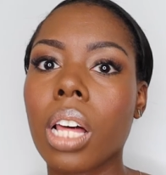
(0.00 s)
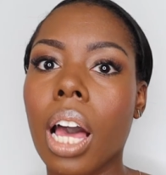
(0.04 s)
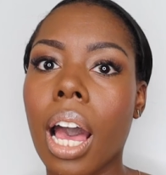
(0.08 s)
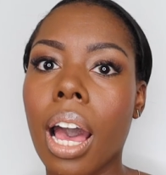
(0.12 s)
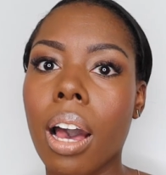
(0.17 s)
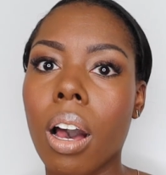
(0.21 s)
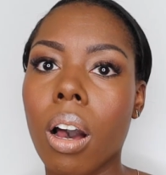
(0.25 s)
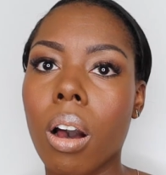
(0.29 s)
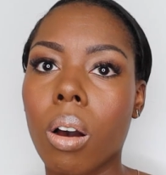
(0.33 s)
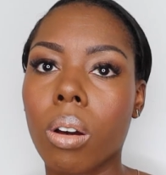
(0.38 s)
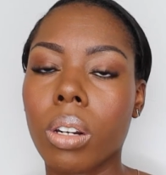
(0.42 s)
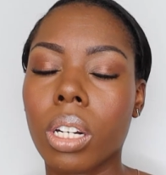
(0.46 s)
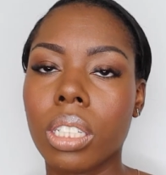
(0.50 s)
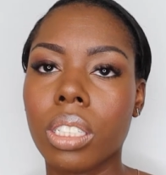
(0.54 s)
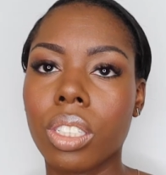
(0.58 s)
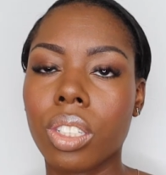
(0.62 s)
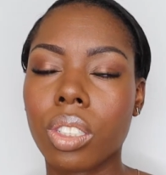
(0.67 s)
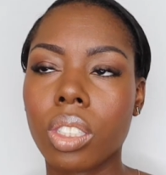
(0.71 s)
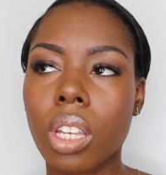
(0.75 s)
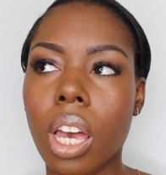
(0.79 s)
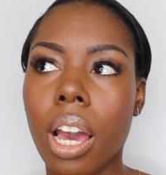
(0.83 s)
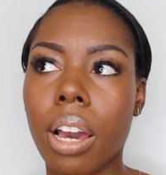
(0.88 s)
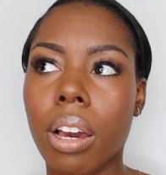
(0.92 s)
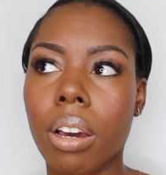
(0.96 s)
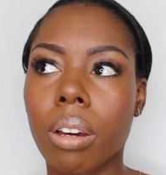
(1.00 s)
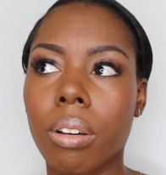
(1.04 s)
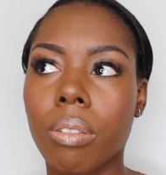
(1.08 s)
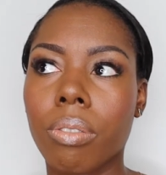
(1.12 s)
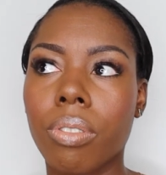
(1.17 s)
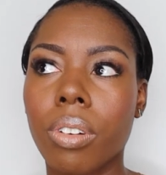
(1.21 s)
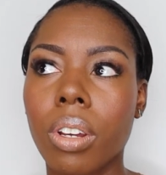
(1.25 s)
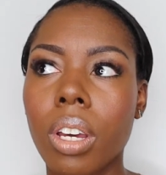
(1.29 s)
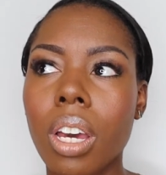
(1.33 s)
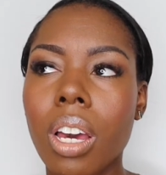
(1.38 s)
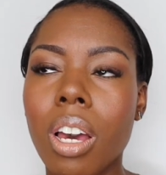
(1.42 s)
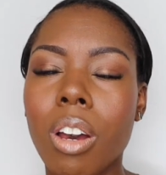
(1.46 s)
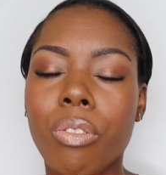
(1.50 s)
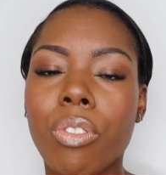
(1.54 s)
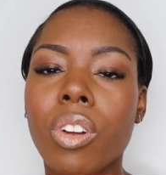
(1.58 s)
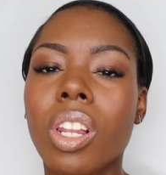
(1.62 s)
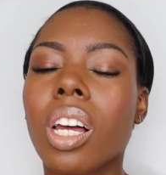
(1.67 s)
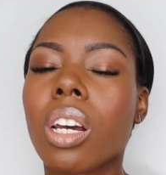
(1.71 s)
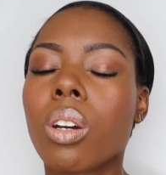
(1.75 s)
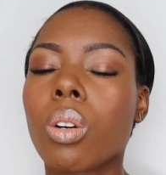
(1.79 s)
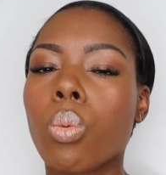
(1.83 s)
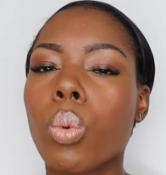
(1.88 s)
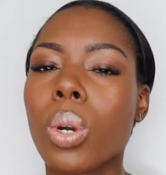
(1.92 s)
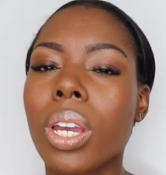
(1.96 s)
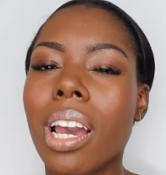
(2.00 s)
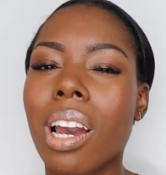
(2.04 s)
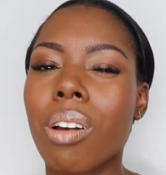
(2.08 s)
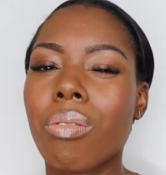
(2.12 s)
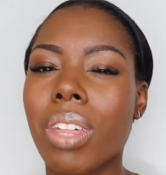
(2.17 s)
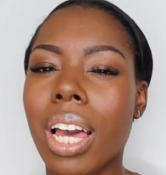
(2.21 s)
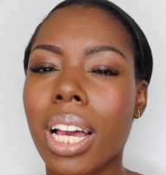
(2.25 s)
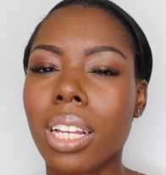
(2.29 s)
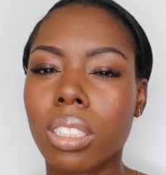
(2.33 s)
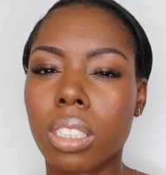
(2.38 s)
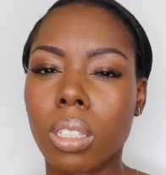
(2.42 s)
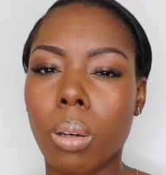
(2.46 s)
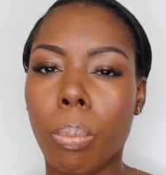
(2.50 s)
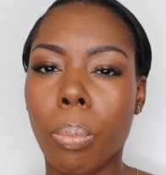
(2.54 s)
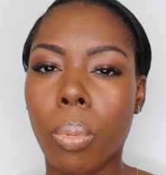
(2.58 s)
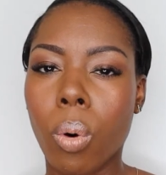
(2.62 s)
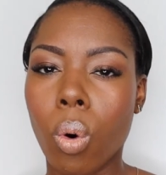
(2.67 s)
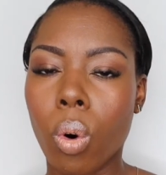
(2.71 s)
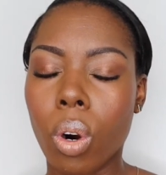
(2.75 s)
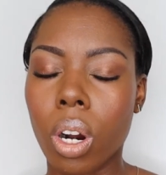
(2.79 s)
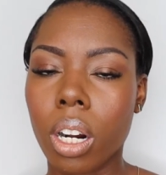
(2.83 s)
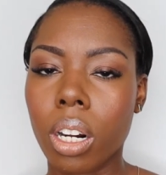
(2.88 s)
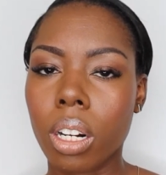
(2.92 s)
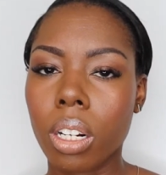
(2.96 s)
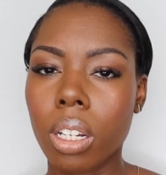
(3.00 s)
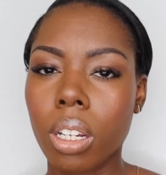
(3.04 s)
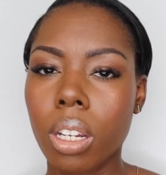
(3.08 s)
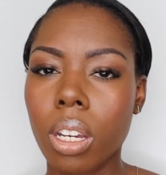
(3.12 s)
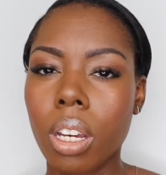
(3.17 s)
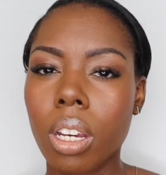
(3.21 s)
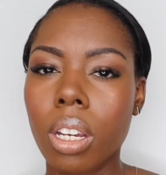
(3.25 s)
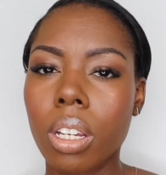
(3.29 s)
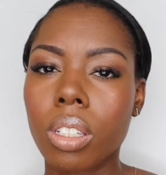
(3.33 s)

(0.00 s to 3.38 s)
loud and just feel like we have that support.